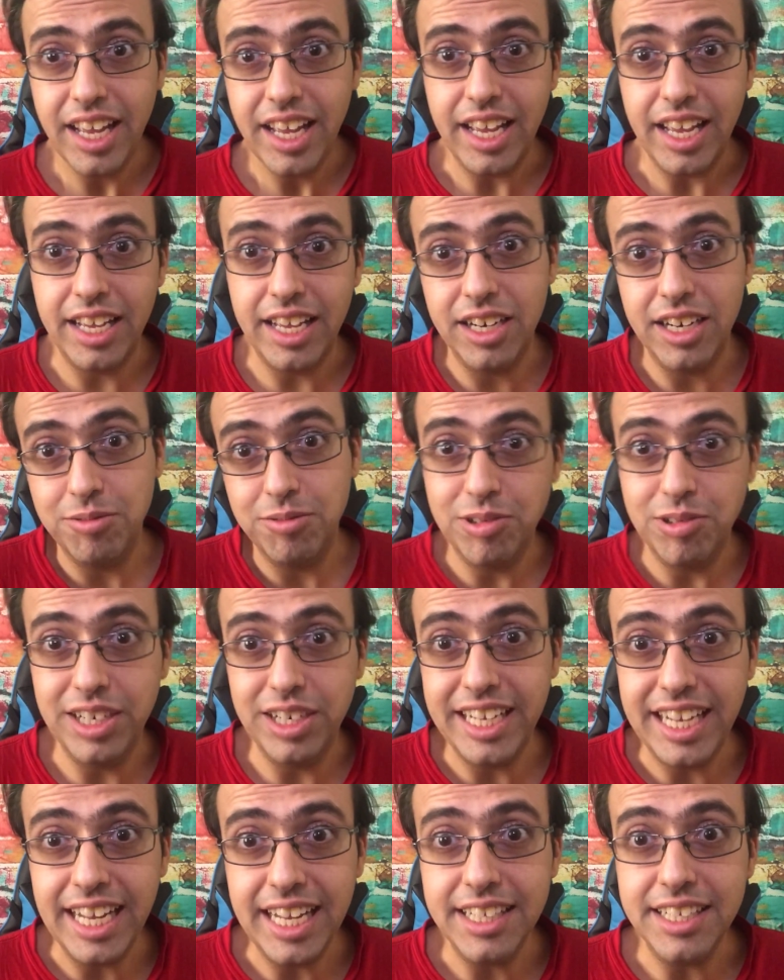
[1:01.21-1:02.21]
and I'm going
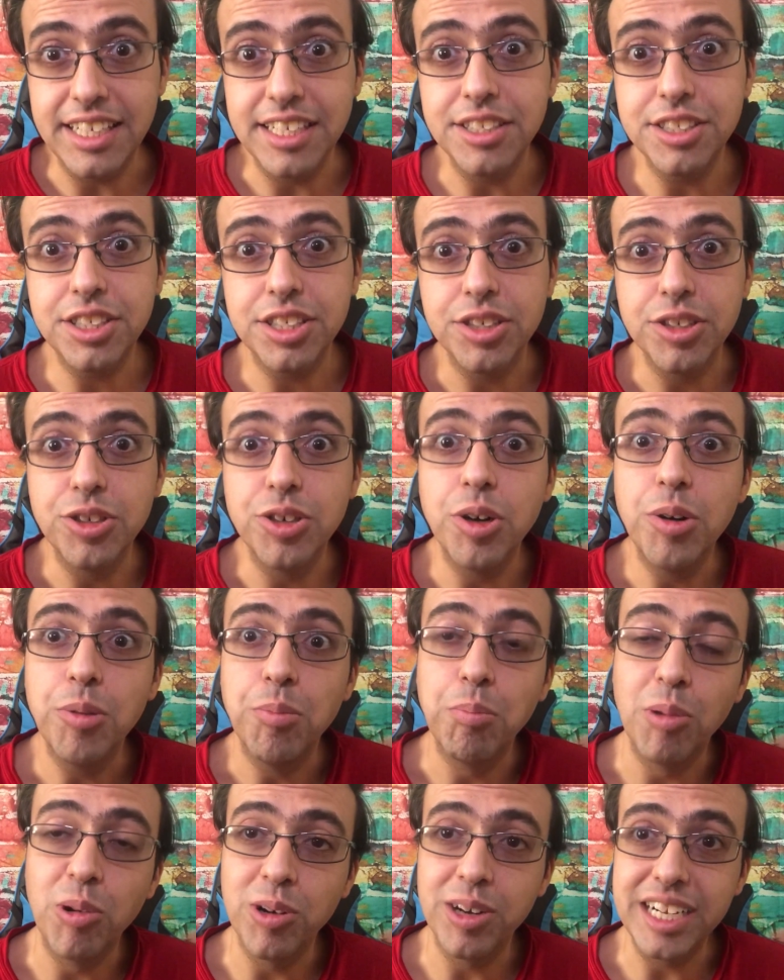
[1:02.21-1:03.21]
to get into
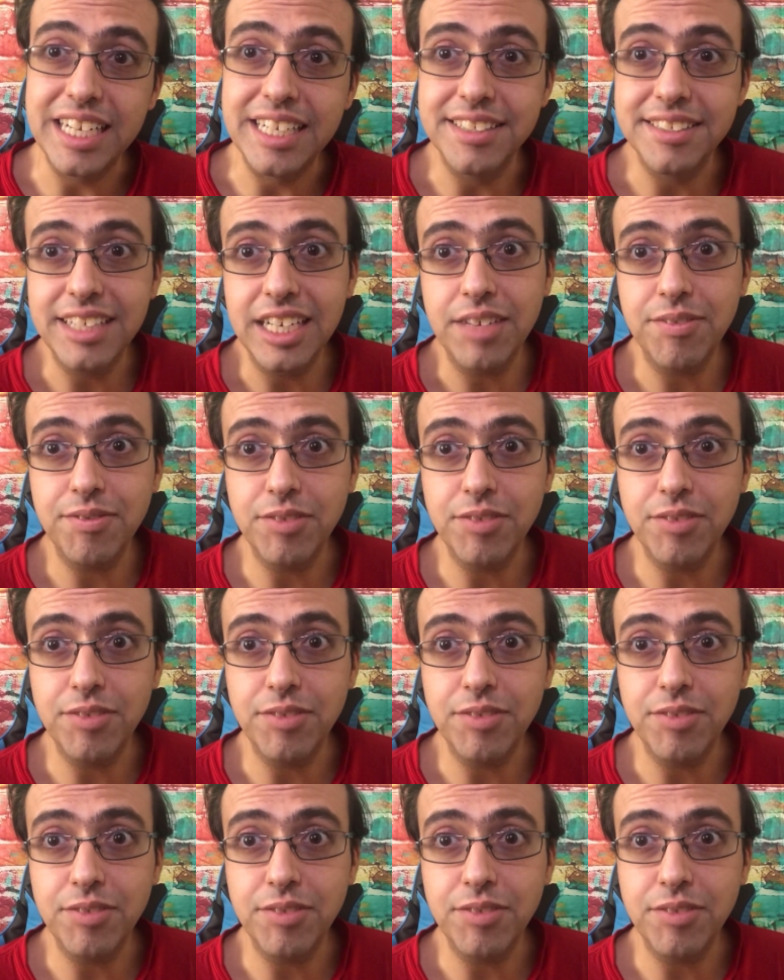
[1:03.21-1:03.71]
more in-depth